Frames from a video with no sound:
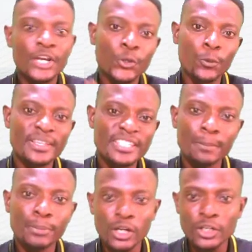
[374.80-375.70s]
You may
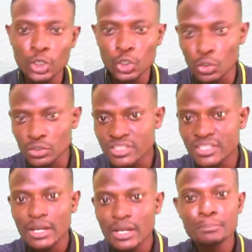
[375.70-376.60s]
see blood
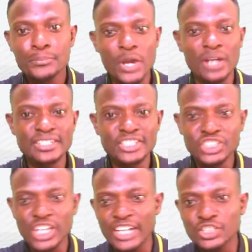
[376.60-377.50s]
clots, brown
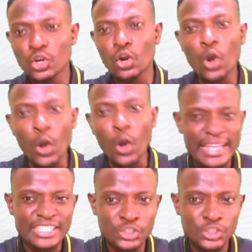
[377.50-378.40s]
discharge, or
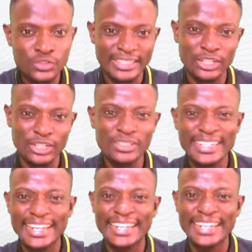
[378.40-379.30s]
other tissues that are not
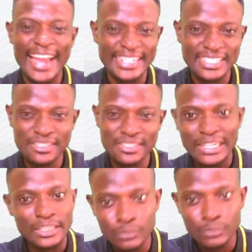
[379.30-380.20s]
clearly
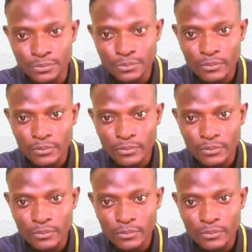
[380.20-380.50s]
identifiable.